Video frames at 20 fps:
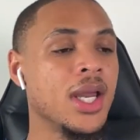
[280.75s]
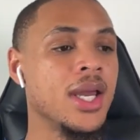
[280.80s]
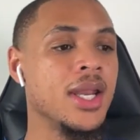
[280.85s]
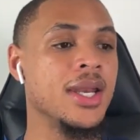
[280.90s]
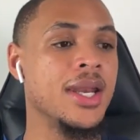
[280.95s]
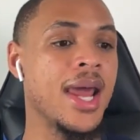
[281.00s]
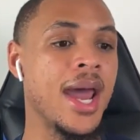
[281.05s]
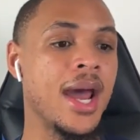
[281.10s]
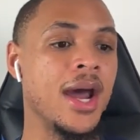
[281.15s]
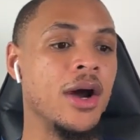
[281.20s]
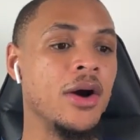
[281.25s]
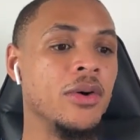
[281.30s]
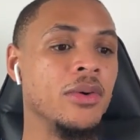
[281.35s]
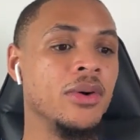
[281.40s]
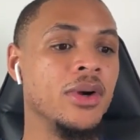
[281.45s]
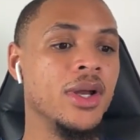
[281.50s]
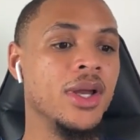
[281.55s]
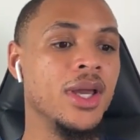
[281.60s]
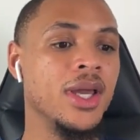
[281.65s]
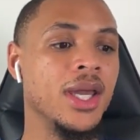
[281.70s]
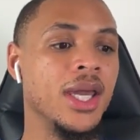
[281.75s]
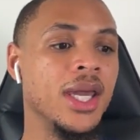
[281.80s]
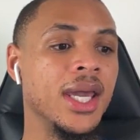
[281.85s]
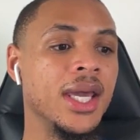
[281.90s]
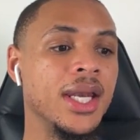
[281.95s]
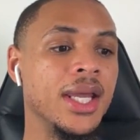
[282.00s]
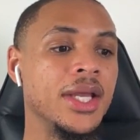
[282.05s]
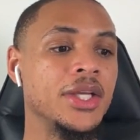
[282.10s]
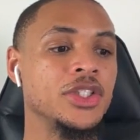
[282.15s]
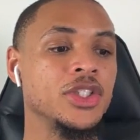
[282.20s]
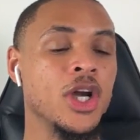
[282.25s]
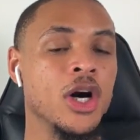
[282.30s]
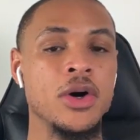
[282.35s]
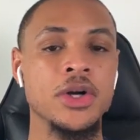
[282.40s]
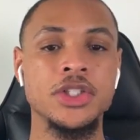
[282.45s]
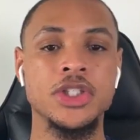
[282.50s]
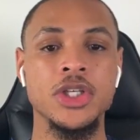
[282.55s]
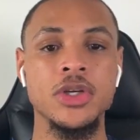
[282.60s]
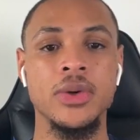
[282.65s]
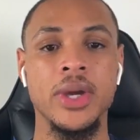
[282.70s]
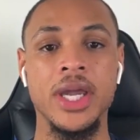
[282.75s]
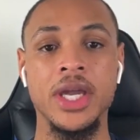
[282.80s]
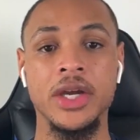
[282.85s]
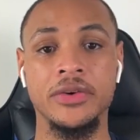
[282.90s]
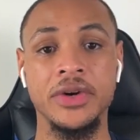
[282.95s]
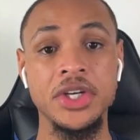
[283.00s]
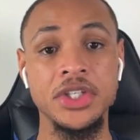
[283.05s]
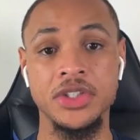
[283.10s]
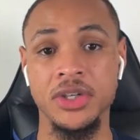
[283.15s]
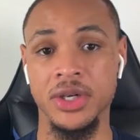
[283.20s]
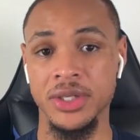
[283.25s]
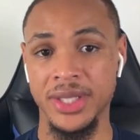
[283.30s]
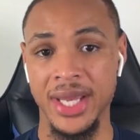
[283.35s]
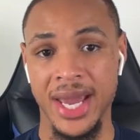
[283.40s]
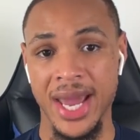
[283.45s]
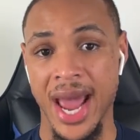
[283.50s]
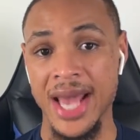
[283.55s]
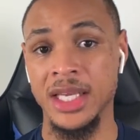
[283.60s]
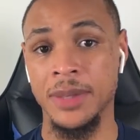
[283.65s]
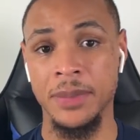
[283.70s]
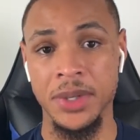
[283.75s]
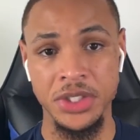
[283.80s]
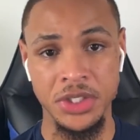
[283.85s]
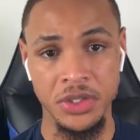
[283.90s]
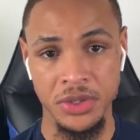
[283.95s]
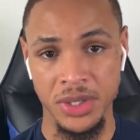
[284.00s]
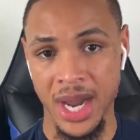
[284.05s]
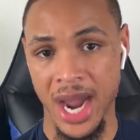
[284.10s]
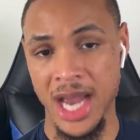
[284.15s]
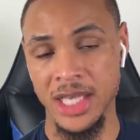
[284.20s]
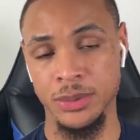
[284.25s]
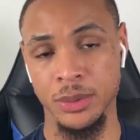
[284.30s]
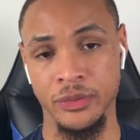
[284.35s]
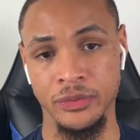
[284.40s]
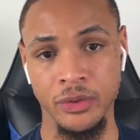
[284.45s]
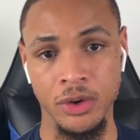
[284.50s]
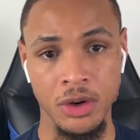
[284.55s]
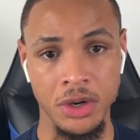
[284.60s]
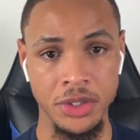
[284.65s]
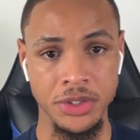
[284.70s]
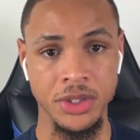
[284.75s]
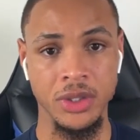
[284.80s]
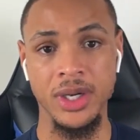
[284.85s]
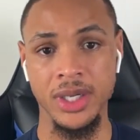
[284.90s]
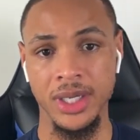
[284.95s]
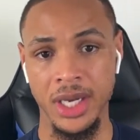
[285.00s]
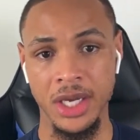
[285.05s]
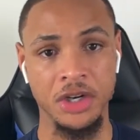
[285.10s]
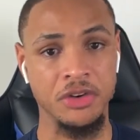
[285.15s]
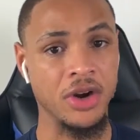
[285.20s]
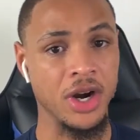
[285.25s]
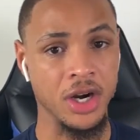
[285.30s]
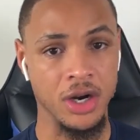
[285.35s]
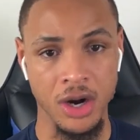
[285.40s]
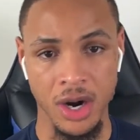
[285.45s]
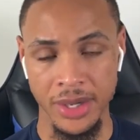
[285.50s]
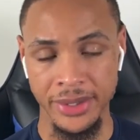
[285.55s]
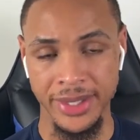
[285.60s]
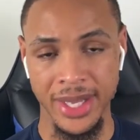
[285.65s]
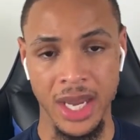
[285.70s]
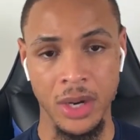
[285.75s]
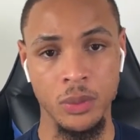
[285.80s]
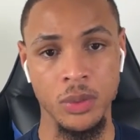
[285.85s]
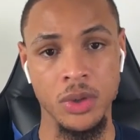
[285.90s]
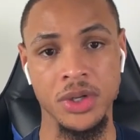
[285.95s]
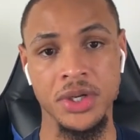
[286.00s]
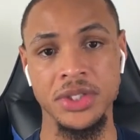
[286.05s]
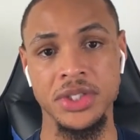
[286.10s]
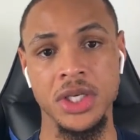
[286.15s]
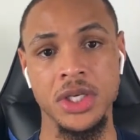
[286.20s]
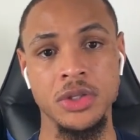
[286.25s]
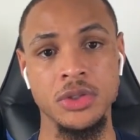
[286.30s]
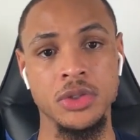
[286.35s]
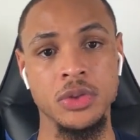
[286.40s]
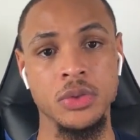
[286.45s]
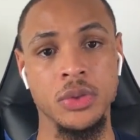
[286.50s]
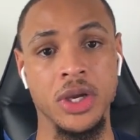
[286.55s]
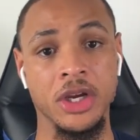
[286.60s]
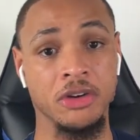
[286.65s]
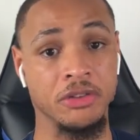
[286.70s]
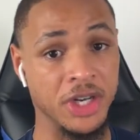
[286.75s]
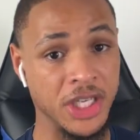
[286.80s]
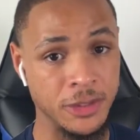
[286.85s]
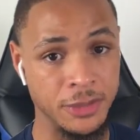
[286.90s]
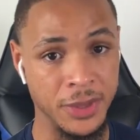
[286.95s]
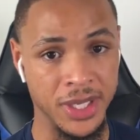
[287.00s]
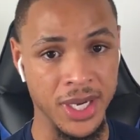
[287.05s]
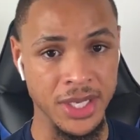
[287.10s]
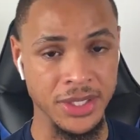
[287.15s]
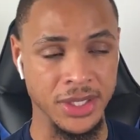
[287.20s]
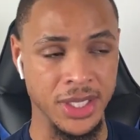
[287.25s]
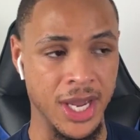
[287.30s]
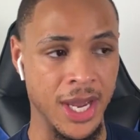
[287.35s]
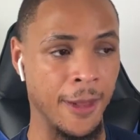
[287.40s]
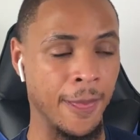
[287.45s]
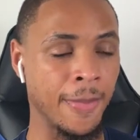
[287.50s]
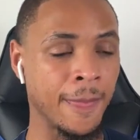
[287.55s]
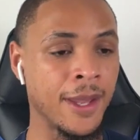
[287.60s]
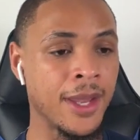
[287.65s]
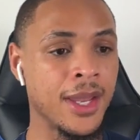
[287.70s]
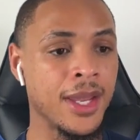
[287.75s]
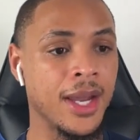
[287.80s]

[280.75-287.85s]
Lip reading: Now, it is going to increase your debt, as I mentioned to you guys before. So again, credit card debt will continue to increase because of that.